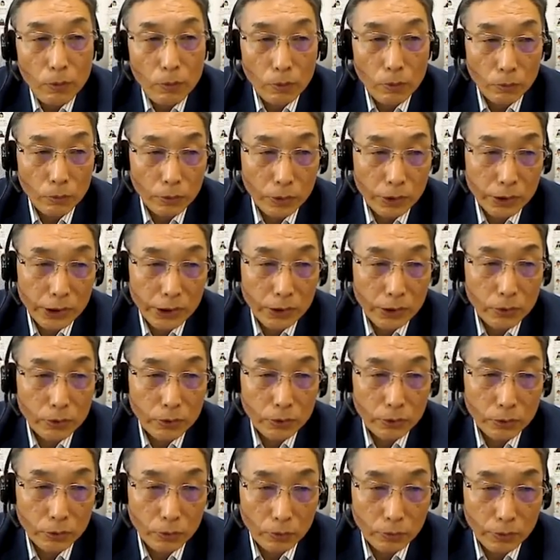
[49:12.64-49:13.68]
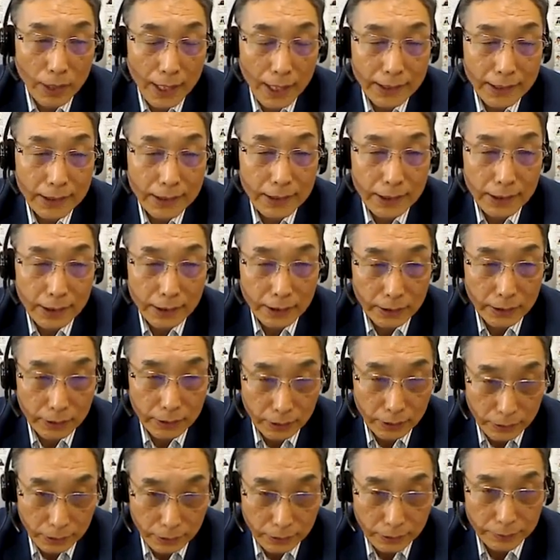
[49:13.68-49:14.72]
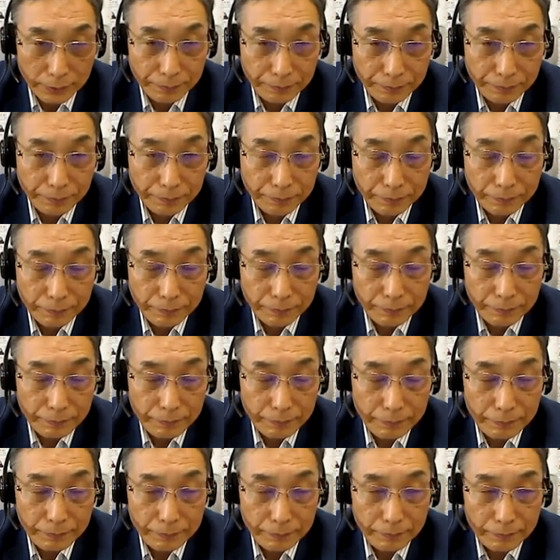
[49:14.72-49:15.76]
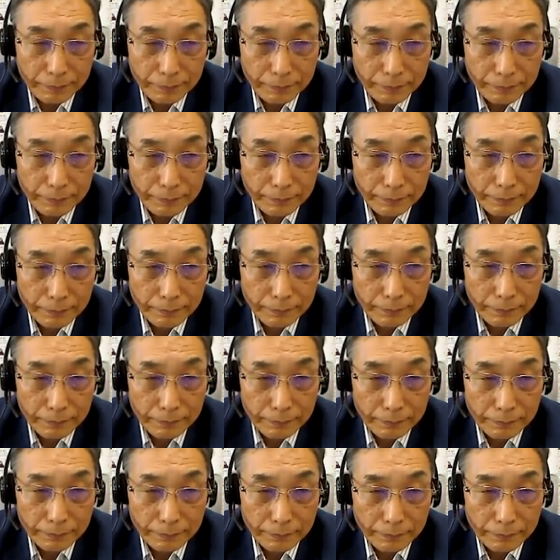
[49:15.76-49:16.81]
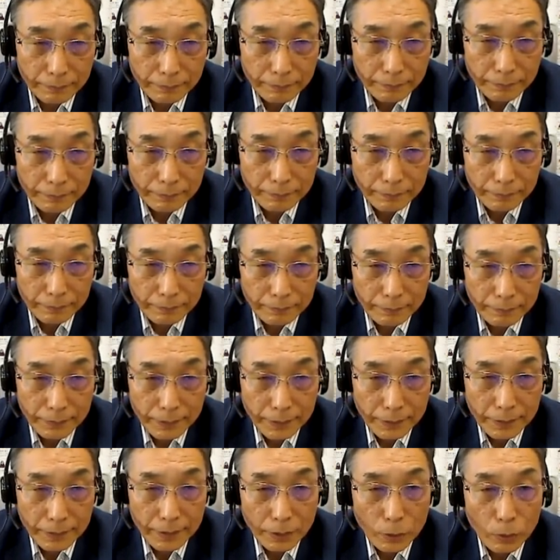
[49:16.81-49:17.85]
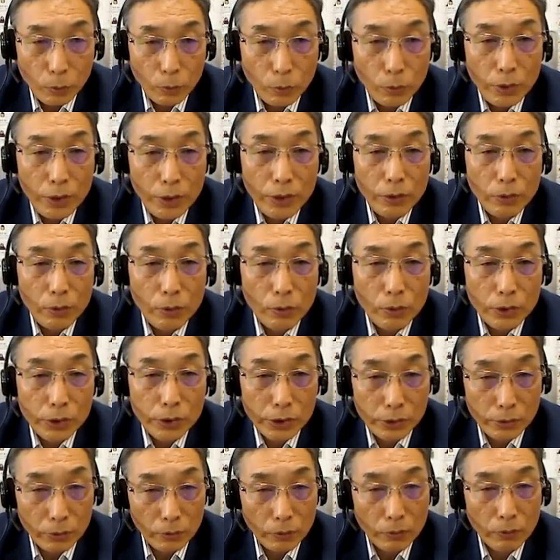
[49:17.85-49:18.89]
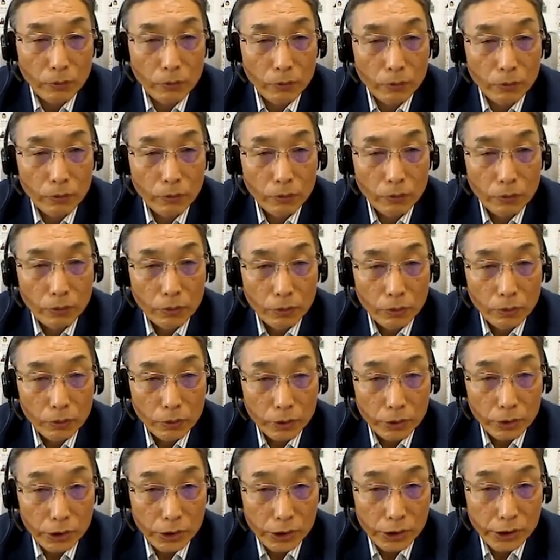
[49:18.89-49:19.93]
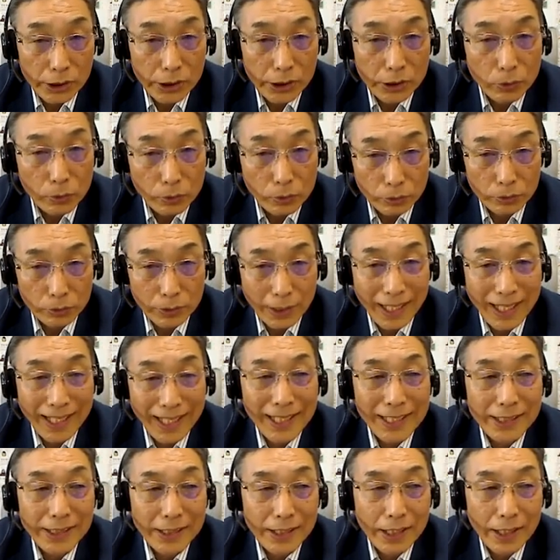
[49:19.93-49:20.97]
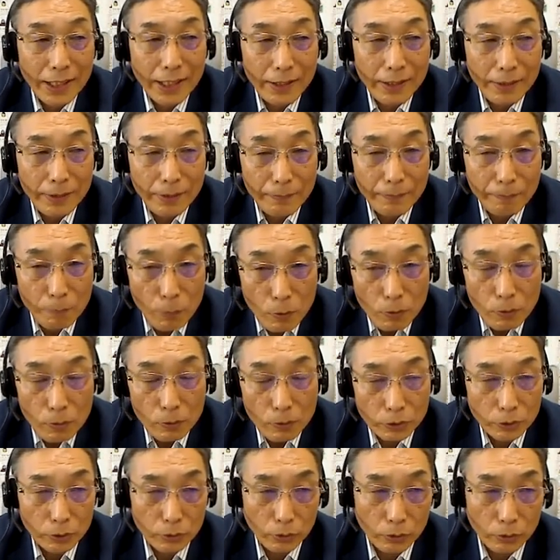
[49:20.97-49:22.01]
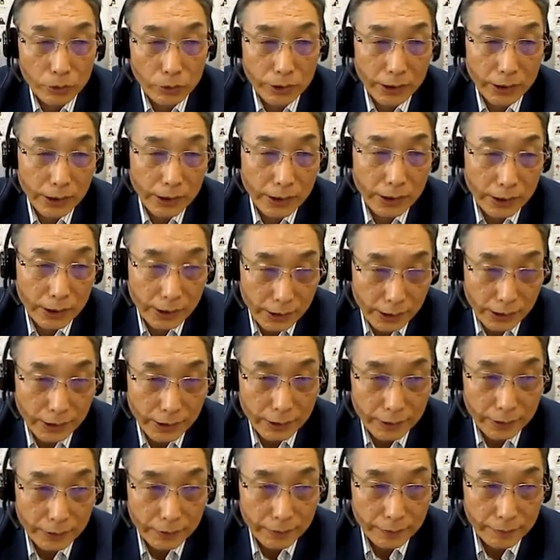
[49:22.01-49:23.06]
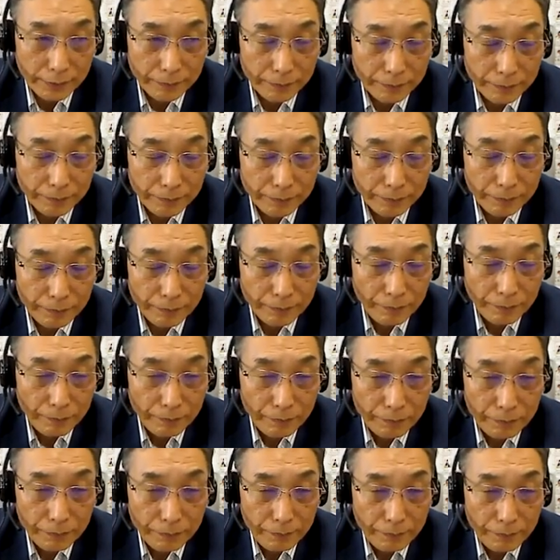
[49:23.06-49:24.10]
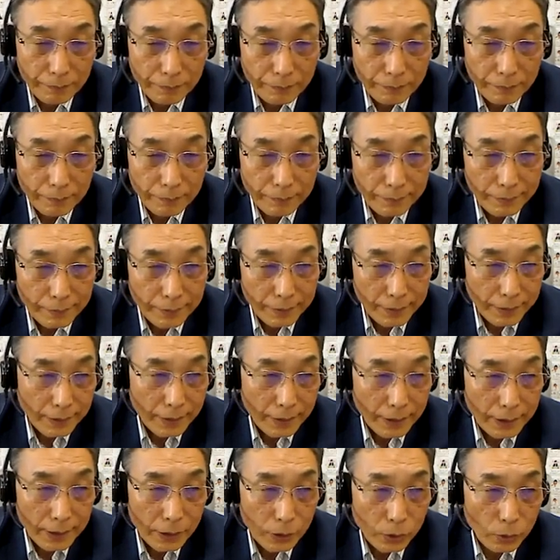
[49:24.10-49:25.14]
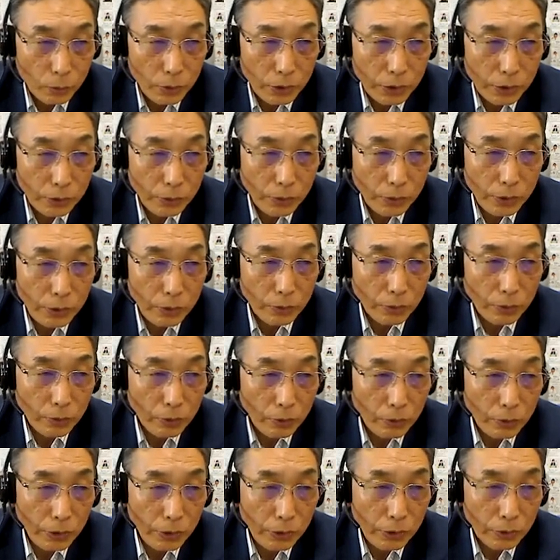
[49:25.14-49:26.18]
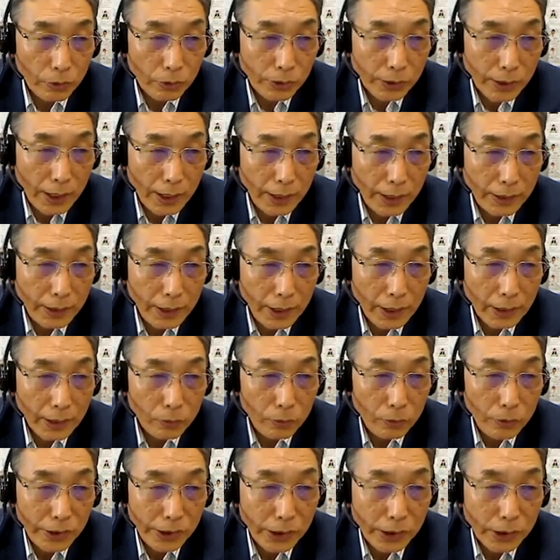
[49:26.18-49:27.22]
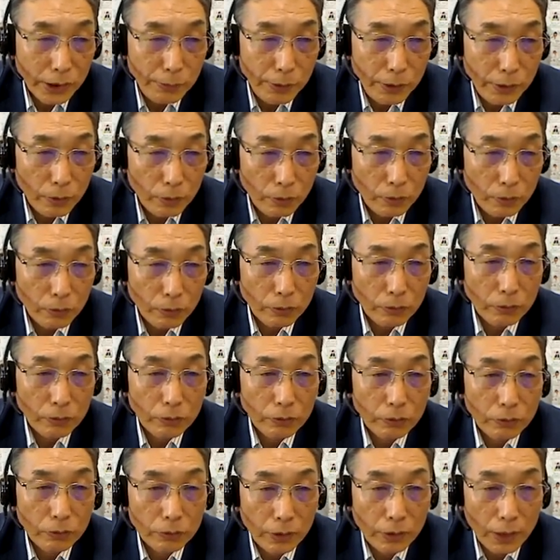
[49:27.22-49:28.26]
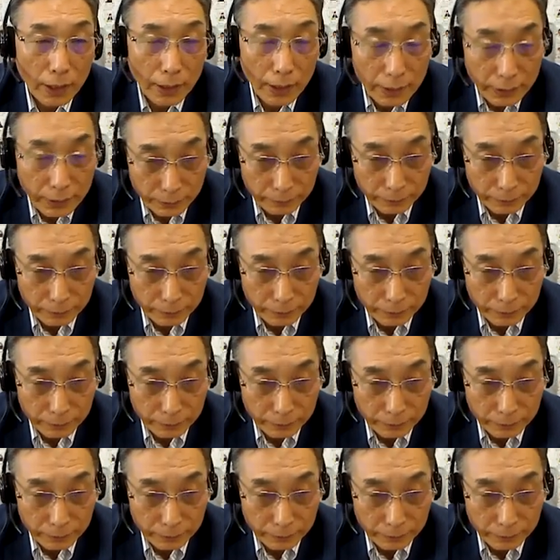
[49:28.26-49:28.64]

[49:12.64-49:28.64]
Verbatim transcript: should not have one-way communication or direction to individual teachers, but the principals need to put the high value on mutual communication and also promote the communication among teachers so that